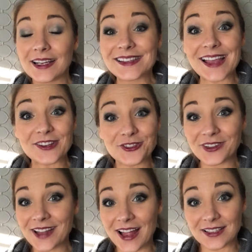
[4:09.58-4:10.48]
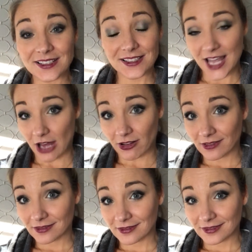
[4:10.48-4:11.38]
is actually not to sell.
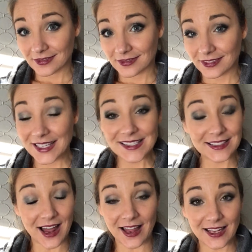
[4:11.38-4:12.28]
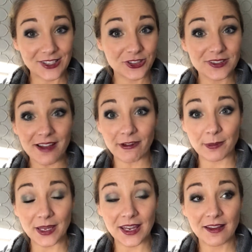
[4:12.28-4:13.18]
It's not. It should never
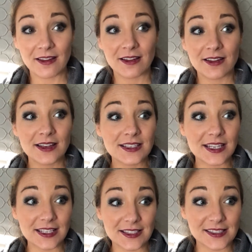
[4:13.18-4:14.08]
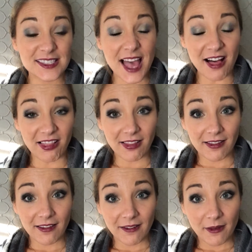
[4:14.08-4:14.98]
be to sell,
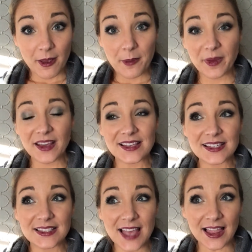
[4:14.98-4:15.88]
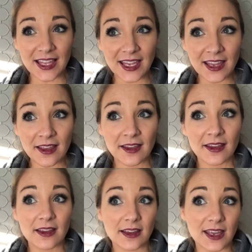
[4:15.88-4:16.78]
because selling
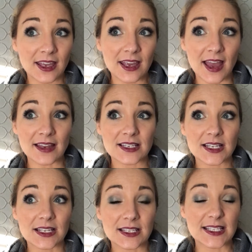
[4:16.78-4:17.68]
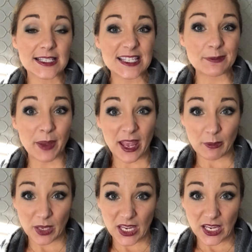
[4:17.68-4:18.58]
can get
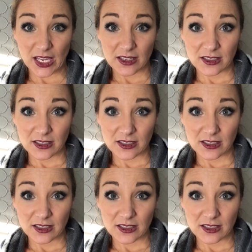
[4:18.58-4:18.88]
spammy